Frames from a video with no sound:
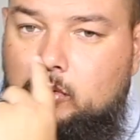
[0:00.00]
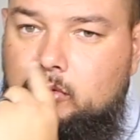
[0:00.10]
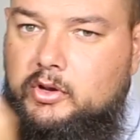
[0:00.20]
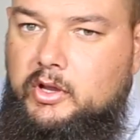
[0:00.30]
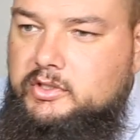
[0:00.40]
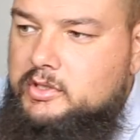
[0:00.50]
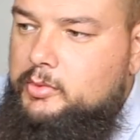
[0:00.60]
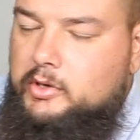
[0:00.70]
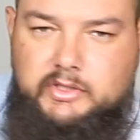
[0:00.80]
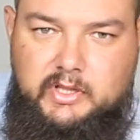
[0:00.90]
all your nose is
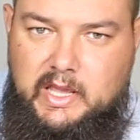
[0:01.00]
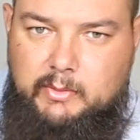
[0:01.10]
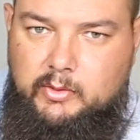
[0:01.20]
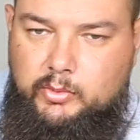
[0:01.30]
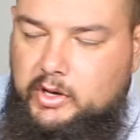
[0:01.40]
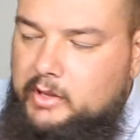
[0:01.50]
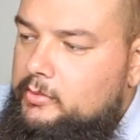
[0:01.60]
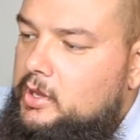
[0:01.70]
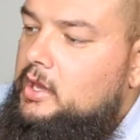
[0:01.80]
past the camera body.